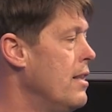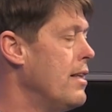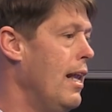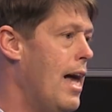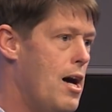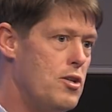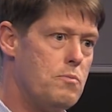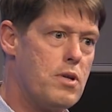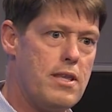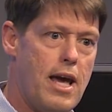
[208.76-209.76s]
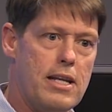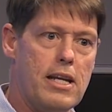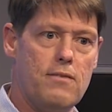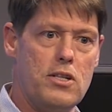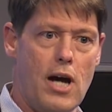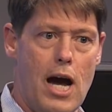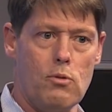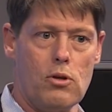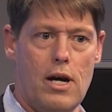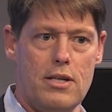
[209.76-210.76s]
that allows them to then give a
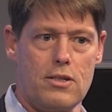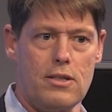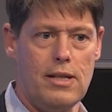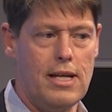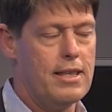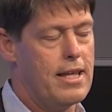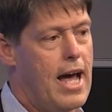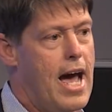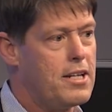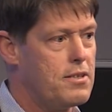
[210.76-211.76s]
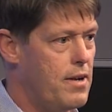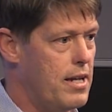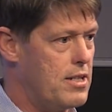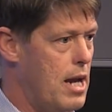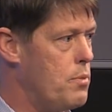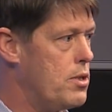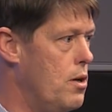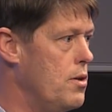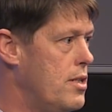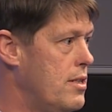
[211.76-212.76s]
dimerizer that activates
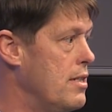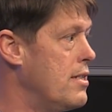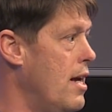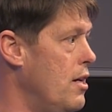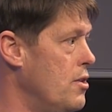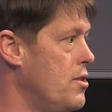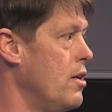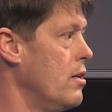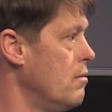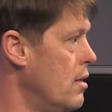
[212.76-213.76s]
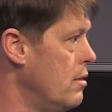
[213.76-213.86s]
apoptosis in cells that are,